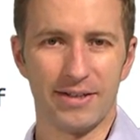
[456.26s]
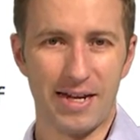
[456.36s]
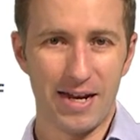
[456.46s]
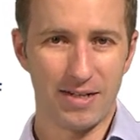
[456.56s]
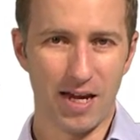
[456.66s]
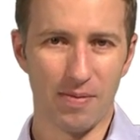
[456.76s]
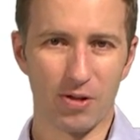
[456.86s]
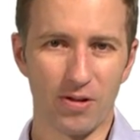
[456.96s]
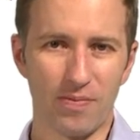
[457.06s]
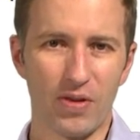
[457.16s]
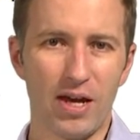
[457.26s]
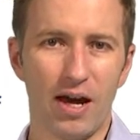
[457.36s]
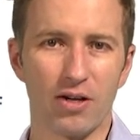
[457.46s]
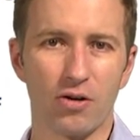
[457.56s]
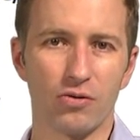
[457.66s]
data table
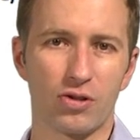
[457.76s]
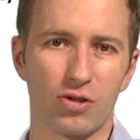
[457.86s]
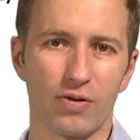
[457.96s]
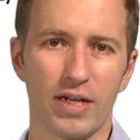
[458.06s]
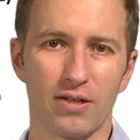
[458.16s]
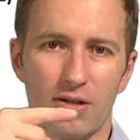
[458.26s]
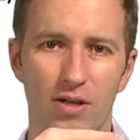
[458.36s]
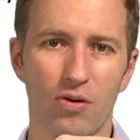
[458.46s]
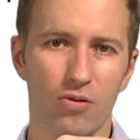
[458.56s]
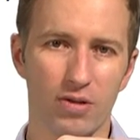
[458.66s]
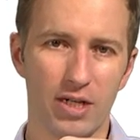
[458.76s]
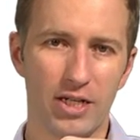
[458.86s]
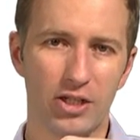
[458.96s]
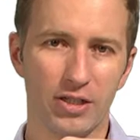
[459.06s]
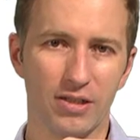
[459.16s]
and goes straight to the
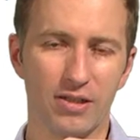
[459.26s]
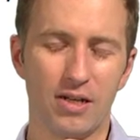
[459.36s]
ordination.